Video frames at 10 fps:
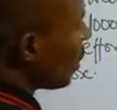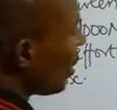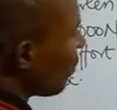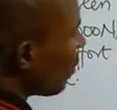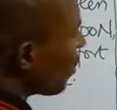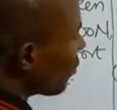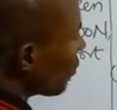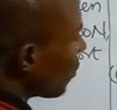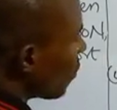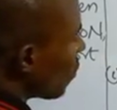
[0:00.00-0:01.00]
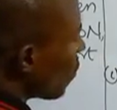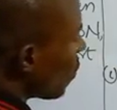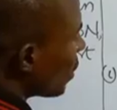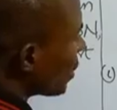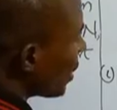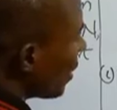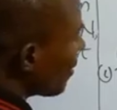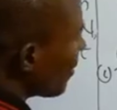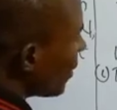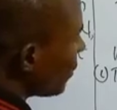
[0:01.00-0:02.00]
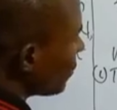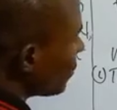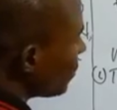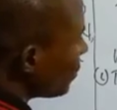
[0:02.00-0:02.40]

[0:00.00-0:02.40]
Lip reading: will give us 1000